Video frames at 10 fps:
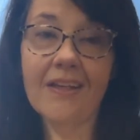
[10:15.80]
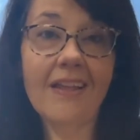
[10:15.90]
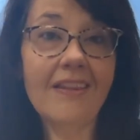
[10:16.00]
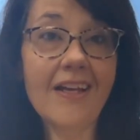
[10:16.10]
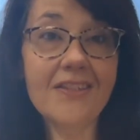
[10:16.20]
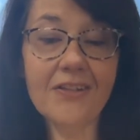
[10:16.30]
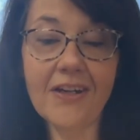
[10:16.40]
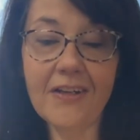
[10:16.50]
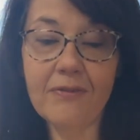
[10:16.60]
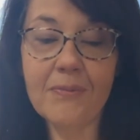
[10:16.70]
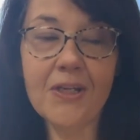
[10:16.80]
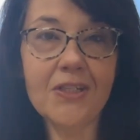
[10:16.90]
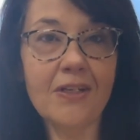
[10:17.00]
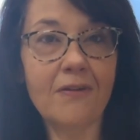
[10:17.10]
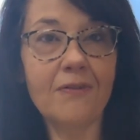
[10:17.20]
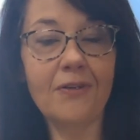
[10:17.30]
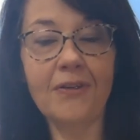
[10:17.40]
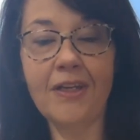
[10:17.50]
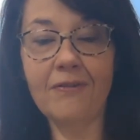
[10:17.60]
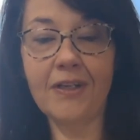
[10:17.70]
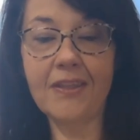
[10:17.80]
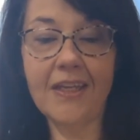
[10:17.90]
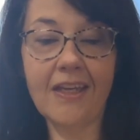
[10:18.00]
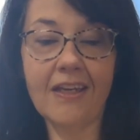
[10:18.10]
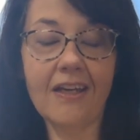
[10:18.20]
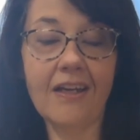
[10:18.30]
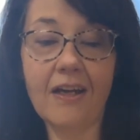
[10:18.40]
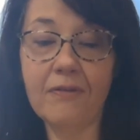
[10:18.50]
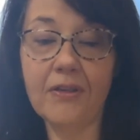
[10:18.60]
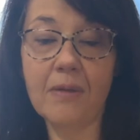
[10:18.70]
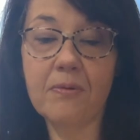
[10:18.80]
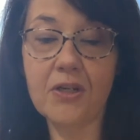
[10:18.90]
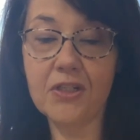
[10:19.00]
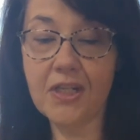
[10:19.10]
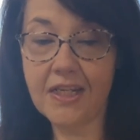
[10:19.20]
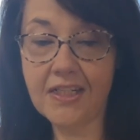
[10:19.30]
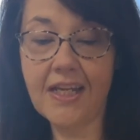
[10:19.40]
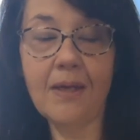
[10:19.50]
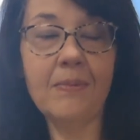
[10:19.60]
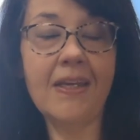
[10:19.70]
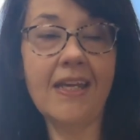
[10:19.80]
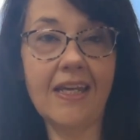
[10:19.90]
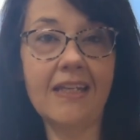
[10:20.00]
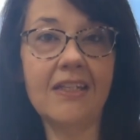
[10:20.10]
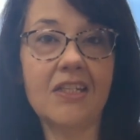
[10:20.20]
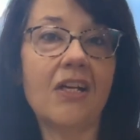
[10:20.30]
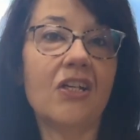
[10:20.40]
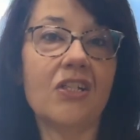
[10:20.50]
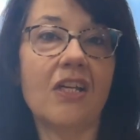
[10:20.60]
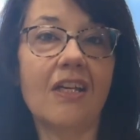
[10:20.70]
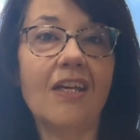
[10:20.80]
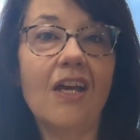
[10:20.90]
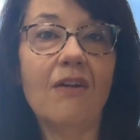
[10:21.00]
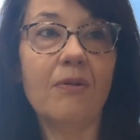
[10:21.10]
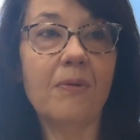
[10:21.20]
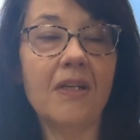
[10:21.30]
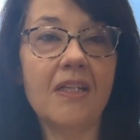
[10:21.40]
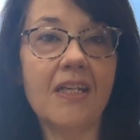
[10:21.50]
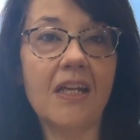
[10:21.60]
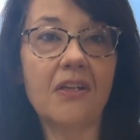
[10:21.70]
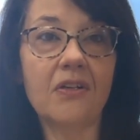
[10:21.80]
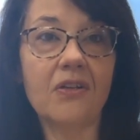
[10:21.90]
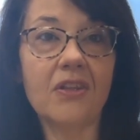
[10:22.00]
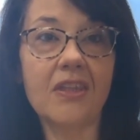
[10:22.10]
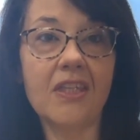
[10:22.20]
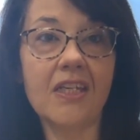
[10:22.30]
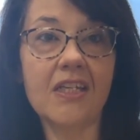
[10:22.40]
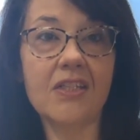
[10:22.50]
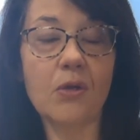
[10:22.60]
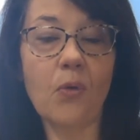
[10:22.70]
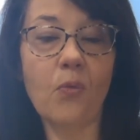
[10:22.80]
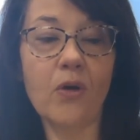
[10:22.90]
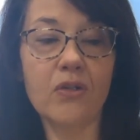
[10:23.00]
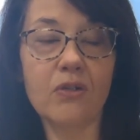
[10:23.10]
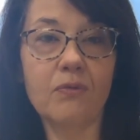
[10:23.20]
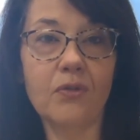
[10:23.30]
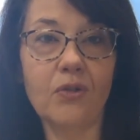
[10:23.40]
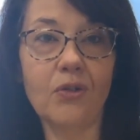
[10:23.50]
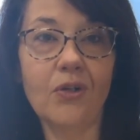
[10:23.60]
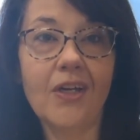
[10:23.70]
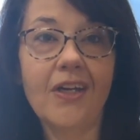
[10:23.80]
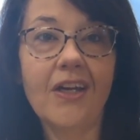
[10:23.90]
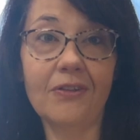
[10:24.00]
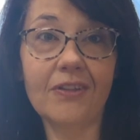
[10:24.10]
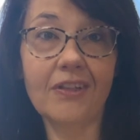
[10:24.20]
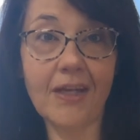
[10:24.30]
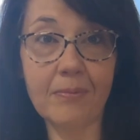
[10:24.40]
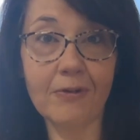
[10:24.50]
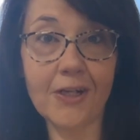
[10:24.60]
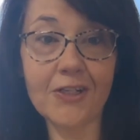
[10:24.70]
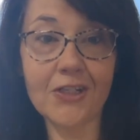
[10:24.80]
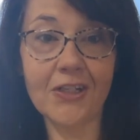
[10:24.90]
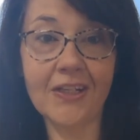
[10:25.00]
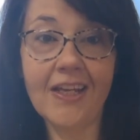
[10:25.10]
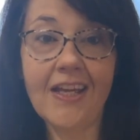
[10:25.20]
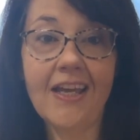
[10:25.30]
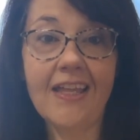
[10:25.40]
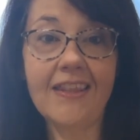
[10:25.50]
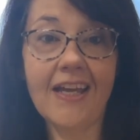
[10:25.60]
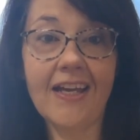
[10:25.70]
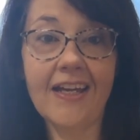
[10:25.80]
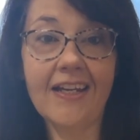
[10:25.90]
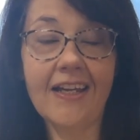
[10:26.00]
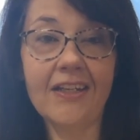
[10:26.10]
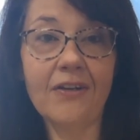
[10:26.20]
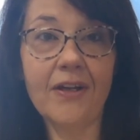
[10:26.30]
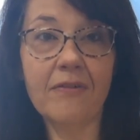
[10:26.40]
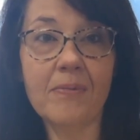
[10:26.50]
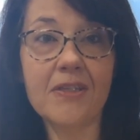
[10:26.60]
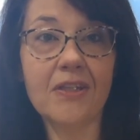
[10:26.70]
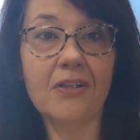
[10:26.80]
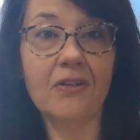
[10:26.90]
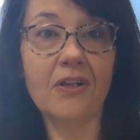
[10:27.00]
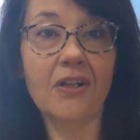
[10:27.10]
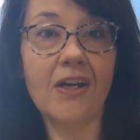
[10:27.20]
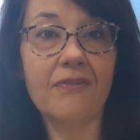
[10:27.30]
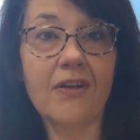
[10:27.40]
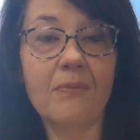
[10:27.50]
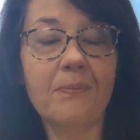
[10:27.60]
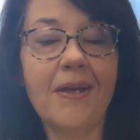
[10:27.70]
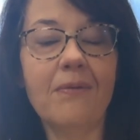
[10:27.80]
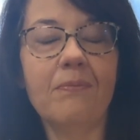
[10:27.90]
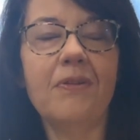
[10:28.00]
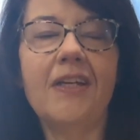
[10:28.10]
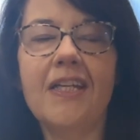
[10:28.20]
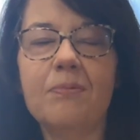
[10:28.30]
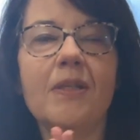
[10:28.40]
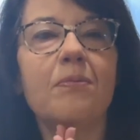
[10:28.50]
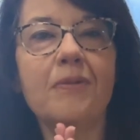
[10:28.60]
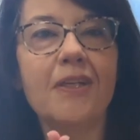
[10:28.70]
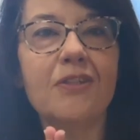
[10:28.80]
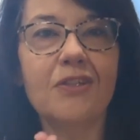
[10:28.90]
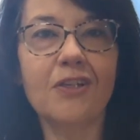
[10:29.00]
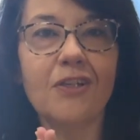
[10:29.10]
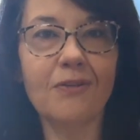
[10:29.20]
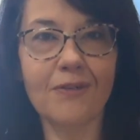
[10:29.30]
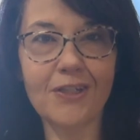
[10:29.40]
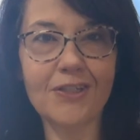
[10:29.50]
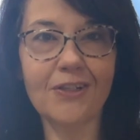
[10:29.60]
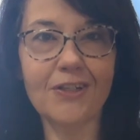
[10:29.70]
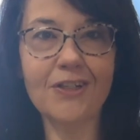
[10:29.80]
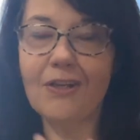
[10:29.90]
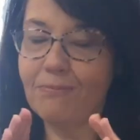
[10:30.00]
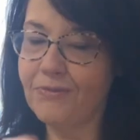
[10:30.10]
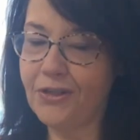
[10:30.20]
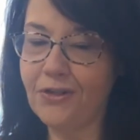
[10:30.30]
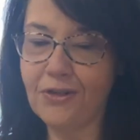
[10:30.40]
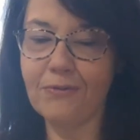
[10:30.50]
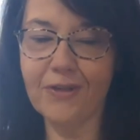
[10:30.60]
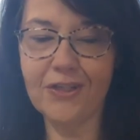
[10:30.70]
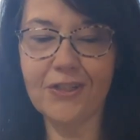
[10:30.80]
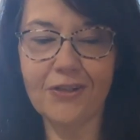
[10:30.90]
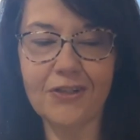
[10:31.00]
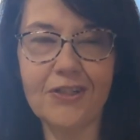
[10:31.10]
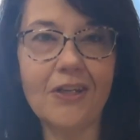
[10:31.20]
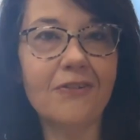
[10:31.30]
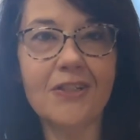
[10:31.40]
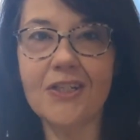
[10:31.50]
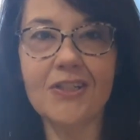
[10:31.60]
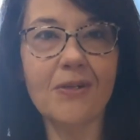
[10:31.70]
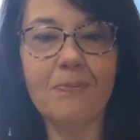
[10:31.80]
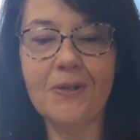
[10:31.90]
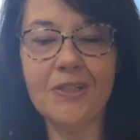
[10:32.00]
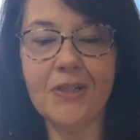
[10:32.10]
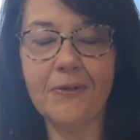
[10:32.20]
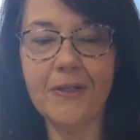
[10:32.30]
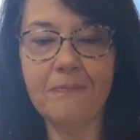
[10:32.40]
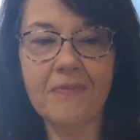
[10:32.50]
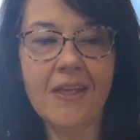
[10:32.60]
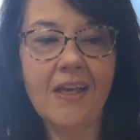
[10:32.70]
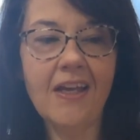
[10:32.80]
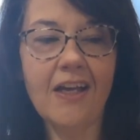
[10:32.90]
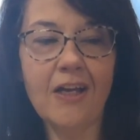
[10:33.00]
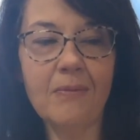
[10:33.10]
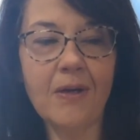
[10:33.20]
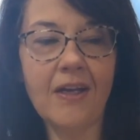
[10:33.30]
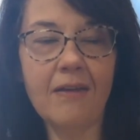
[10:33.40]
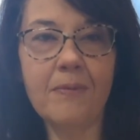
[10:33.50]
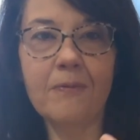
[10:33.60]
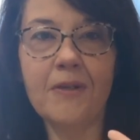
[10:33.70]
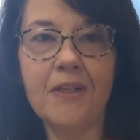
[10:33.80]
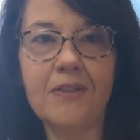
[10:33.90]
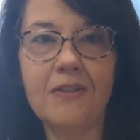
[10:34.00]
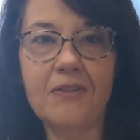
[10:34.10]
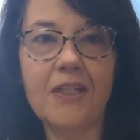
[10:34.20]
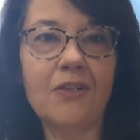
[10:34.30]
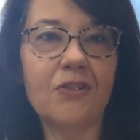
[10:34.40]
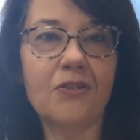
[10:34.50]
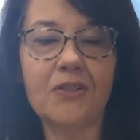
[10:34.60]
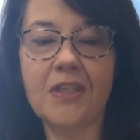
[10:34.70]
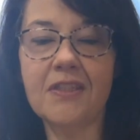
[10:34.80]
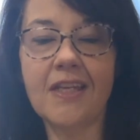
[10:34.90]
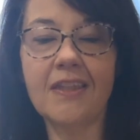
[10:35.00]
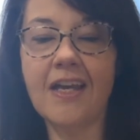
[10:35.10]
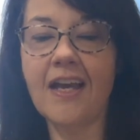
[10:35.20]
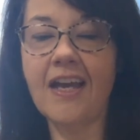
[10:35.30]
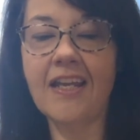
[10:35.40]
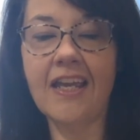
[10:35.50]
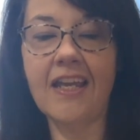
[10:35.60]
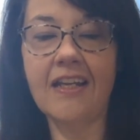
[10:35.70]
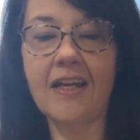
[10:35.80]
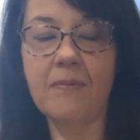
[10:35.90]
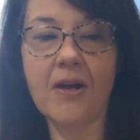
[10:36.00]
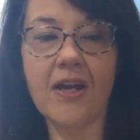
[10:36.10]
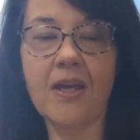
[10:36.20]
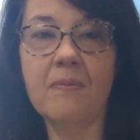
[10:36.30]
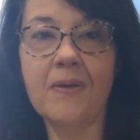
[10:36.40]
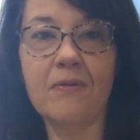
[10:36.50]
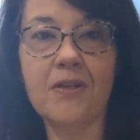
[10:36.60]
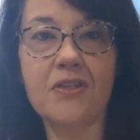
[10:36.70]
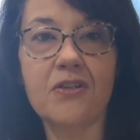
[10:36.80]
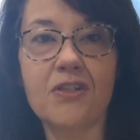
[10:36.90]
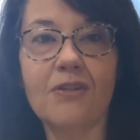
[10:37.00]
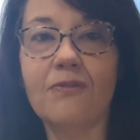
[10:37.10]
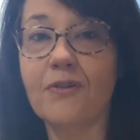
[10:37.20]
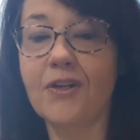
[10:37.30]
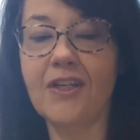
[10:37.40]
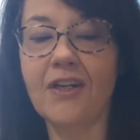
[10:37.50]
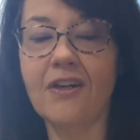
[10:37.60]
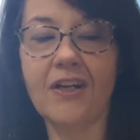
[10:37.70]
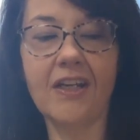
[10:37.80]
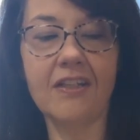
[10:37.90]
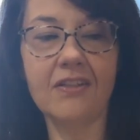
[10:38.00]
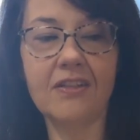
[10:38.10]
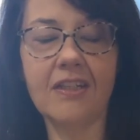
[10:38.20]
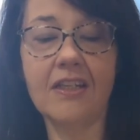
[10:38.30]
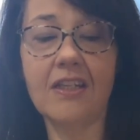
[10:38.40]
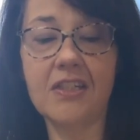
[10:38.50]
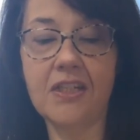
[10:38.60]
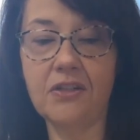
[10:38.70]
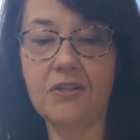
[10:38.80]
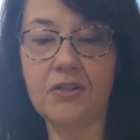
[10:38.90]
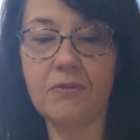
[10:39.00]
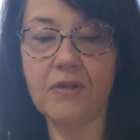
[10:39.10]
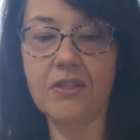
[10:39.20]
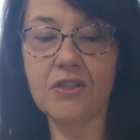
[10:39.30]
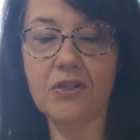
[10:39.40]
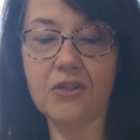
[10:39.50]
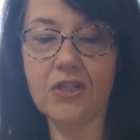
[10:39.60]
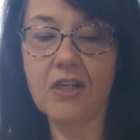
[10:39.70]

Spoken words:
lots of great information. I really want to I really appreciate Tammy and Natasha for putting together this wonderful collaboration that I know everybody's going to learn a lot from. But please, please, please do your research. Do your research. Don't just jump into it. I have been wanting to do tinctures, things like that, and I probably have been researching for a year and going to continue to research